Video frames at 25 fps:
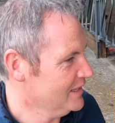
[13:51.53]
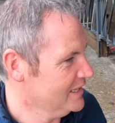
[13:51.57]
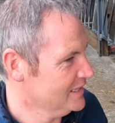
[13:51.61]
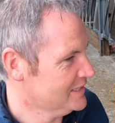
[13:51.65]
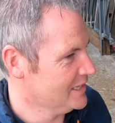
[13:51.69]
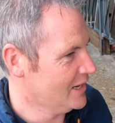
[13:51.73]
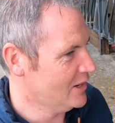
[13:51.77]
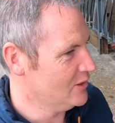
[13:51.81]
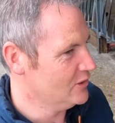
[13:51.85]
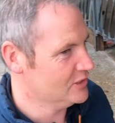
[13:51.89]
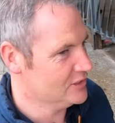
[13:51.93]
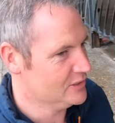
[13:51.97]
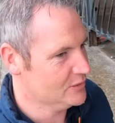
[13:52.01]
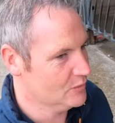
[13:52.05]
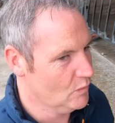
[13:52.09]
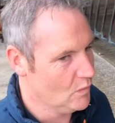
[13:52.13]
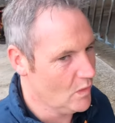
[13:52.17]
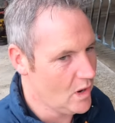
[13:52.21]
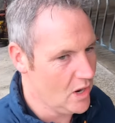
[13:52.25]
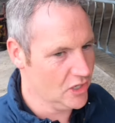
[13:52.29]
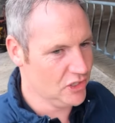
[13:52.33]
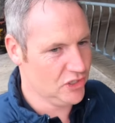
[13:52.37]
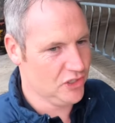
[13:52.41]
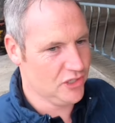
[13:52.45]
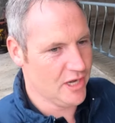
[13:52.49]
this house
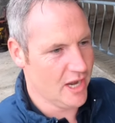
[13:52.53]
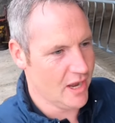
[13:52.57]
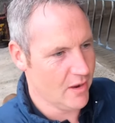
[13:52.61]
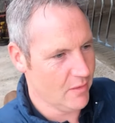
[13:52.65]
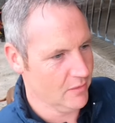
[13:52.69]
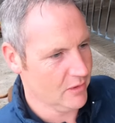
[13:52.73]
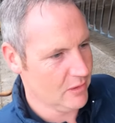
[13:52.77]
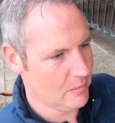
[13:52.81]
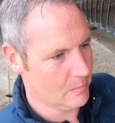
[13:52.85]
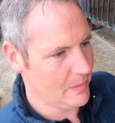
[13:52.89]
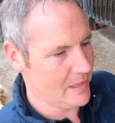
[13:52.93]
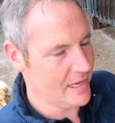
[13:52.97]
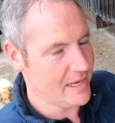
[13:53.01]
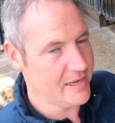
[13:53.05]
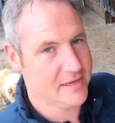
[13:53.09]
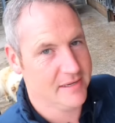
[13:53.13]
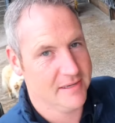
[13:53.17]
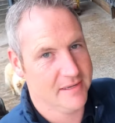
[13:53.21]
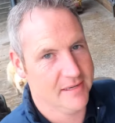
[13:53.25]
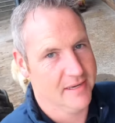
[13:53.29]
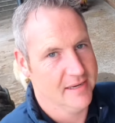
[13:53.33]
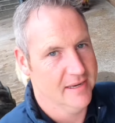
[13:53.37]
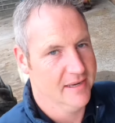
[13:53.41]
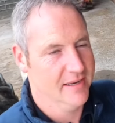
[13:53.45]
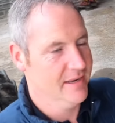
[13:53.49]
washed now and
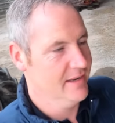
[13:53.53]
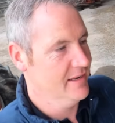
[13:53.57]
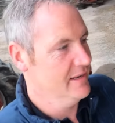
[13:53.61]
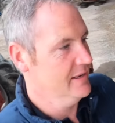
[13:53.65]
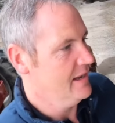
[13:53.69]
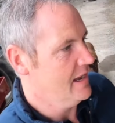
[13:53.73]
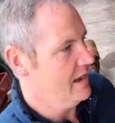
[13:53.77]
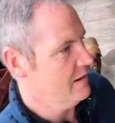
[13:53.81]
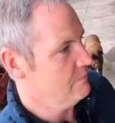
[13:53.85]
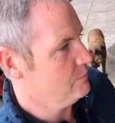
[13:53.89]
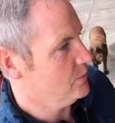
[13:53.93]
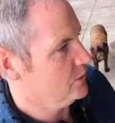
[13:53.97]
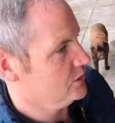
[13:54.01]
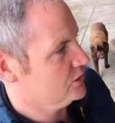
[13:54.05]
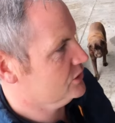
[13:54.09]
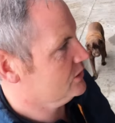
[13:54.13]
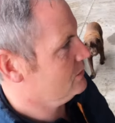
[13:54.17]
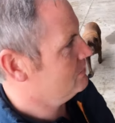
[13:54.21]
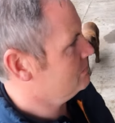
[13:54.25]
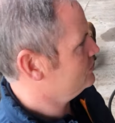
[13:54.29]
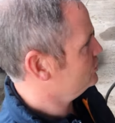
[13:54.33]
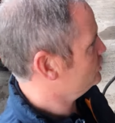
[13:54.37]
completed. I put some